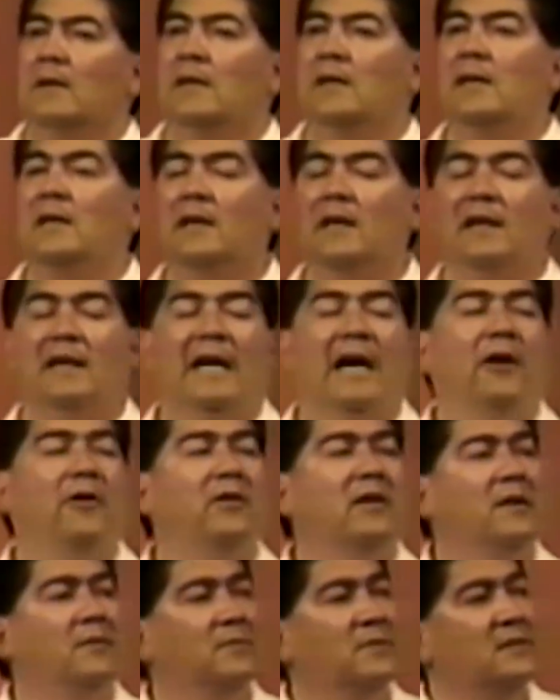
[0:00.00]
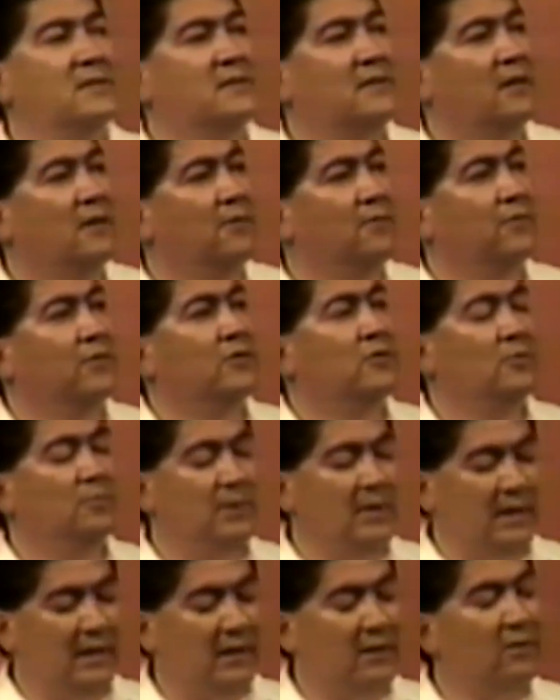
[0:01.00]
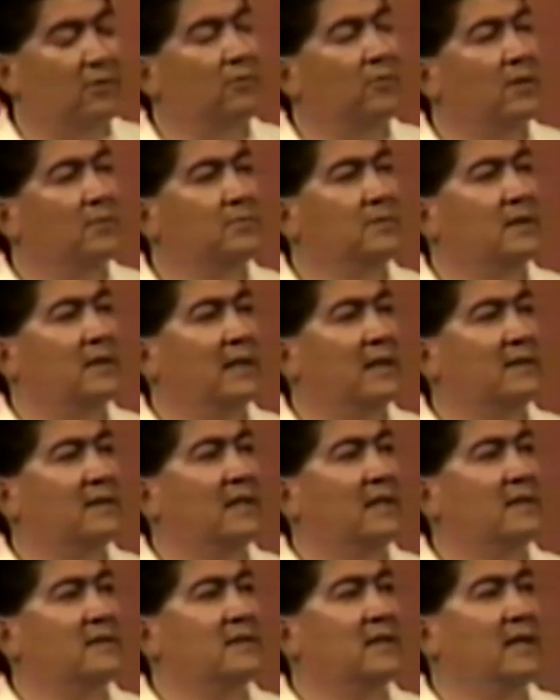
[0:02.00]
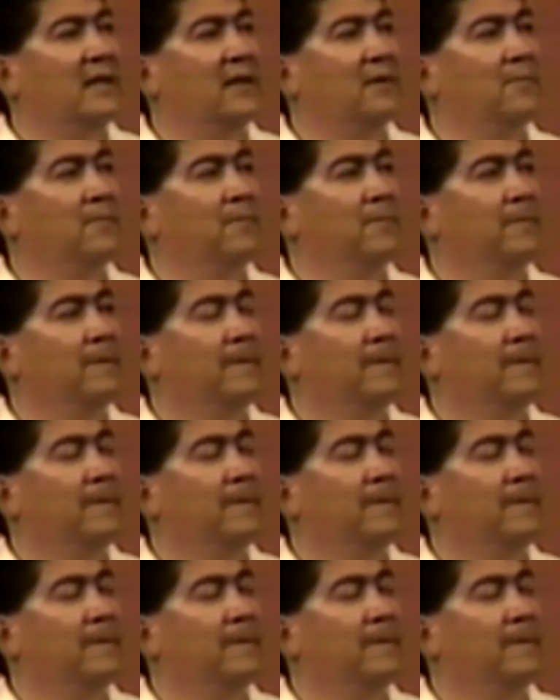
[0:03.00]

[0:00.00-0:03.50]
he allowed himself to be interrupted at that time